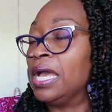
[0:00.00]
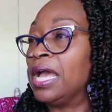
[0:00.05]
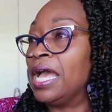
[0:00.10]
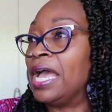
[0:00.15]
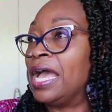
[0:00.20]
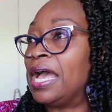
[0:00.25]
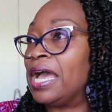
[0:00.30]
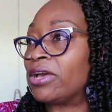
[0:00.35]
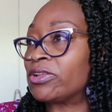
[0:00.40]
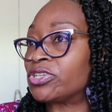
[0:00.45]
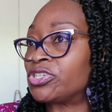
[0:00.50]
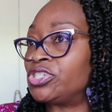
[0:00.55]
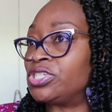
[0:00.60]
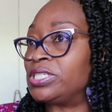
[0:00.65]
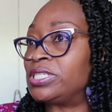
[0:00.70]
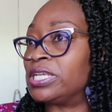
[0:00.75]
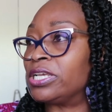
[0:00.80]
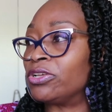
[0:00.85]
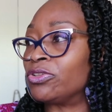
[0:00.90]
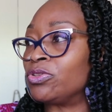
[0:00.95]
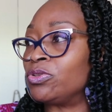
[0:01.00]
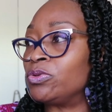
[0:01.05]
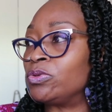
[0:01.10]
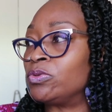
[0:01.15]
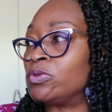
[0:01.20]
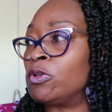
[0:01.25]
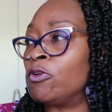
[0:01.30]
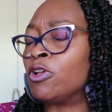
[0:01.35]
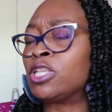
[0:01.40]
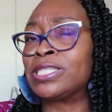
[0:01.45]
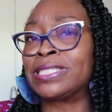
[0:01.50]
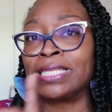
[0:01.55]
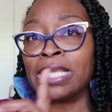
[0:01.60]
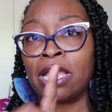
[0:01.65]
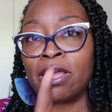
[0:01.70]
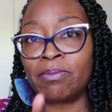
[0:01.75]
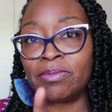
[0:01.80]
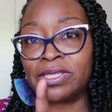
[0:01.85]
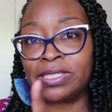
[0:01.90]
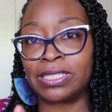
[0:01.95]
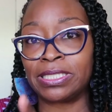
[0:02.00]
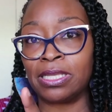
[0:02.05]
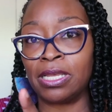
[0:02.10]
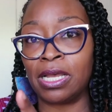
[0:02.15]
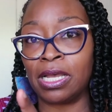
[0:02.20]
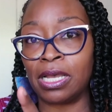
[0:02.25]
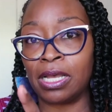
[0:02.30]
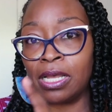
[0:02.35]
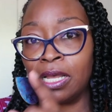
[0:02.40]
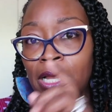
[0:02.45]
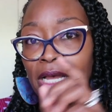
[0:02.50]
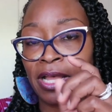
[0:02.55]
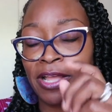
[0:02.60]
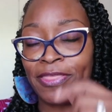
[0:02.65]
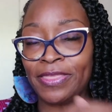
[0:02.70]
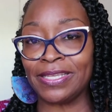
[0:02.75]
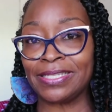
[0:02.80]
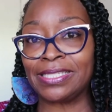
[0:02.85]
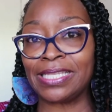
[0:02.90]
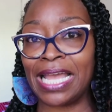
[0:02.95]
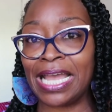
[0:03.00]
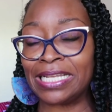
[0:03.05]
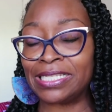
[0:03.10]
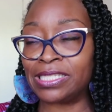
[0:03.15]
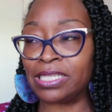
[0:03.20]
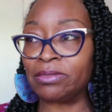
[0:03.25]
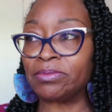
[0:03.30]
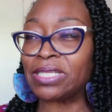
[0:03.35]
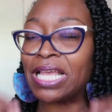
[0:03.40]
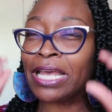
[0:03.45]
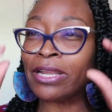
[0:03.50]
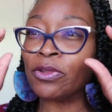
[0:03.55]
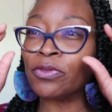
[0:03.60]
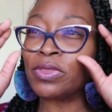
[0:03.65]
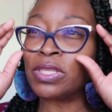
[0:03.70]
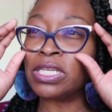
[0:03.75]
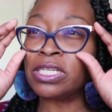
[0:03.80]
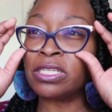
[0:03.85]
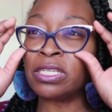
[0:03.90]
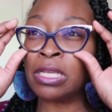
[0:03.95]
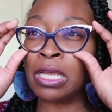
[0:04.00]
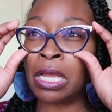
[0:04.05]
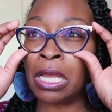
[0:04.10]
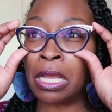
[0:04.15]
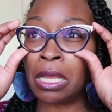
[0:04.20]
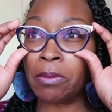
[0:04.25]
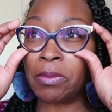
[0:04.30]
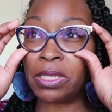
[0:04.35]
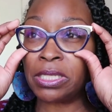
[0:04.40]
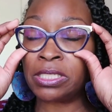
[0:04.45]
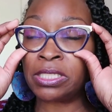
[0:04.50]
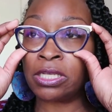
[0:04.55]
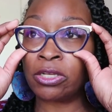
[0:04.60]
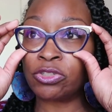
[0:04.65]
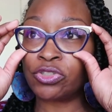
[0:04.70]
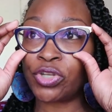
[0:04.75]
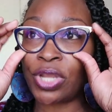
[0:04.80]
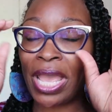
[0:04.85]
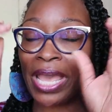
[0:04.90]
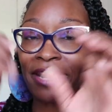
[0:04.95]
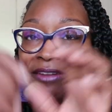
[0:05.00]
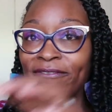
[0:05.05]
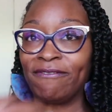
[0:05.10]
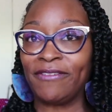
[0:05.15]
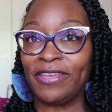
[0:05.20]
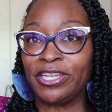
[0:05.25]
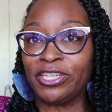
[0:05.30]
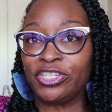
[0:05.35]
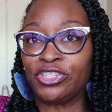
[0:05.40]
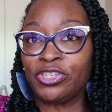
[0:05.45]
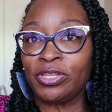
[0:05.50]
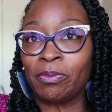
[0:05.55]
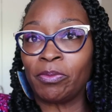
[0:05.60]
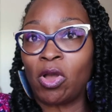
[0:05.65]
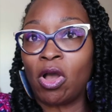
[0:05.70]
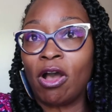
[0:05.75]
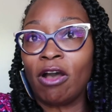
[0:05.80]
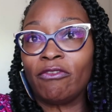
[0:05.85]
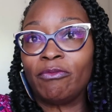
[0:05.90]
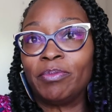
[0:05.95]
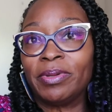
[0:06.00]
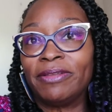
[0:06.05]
how does she tell you? Some, the side seams, I don't think it tells you how to finish them off.